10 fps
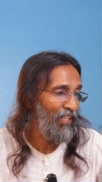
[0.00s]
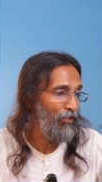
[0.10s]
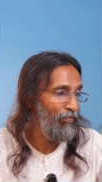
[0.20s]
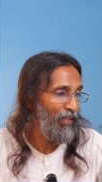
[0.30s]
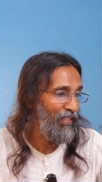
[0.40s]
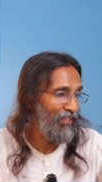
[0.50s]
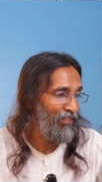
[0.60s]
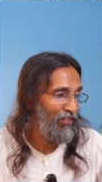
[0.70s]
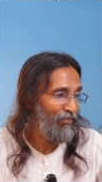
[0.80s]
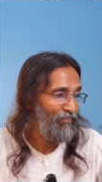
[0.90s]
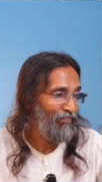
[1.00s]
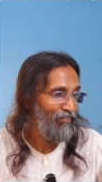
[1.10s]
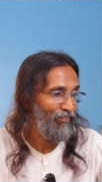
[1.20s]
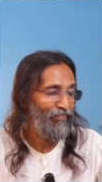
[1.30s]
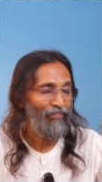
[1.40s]
experience.
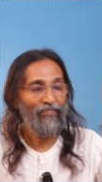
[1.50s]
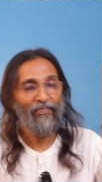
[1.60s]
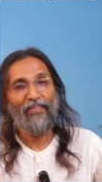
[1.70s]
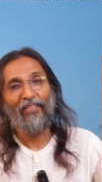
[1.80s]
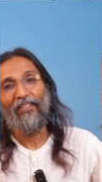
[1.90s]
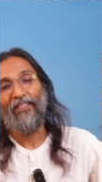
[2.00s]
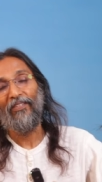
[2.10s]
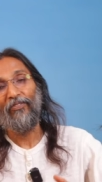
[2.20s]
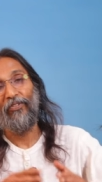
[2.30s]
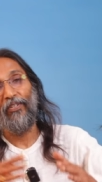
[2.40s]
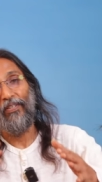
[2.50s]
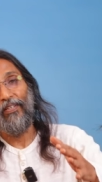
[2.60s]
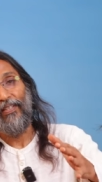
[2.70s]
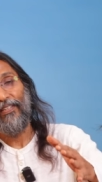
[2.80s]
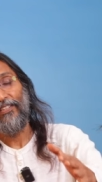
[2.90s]
So the
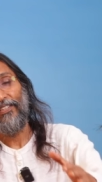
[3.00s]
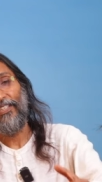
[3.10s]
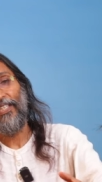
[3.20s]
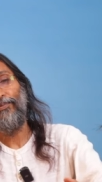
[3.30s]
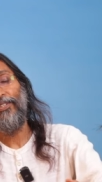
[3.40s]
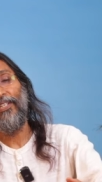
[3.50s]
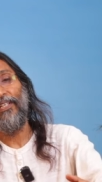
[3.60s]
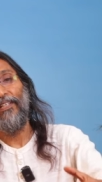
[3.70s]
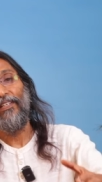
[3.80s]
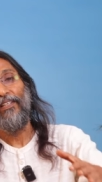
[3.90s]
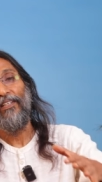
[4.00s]
scripture